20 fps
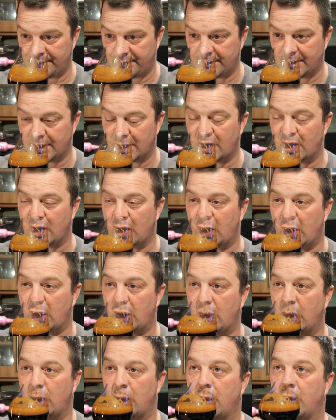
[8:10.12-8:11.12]

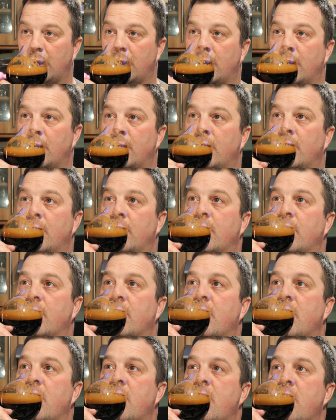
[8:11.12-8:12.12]

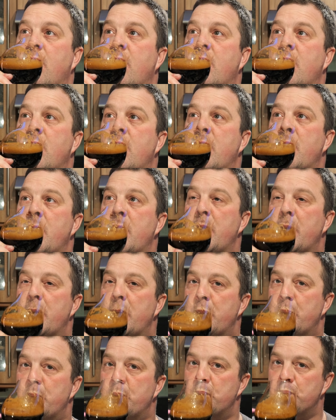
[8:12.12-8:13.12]

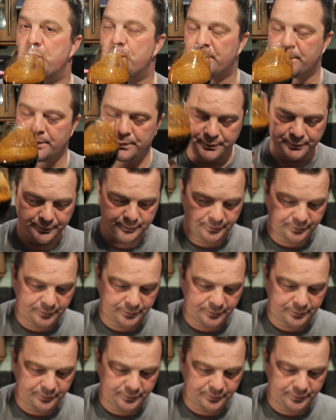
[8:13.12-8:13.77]
Nothing is said.